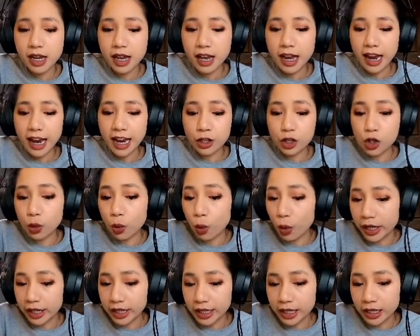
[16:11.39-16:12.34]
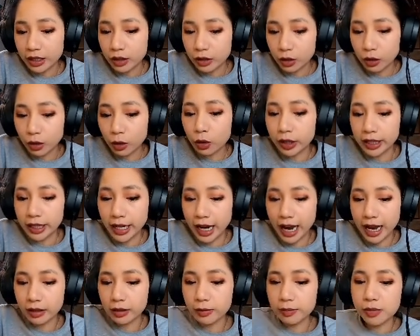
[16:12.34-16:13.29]
and 20 chlorine
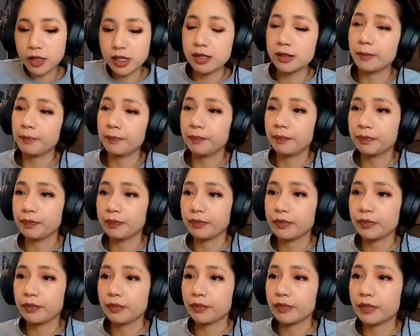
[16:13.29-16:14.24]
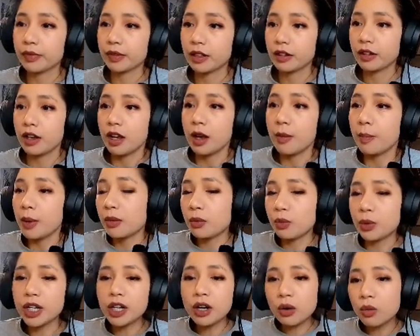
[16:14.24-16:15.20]
atoms. But we
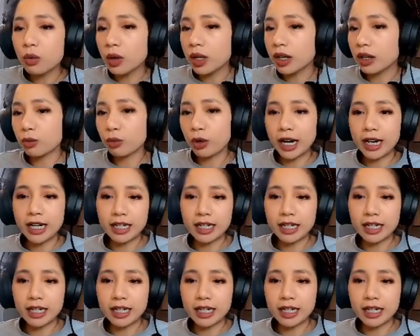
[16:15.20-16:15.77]
don't want to write it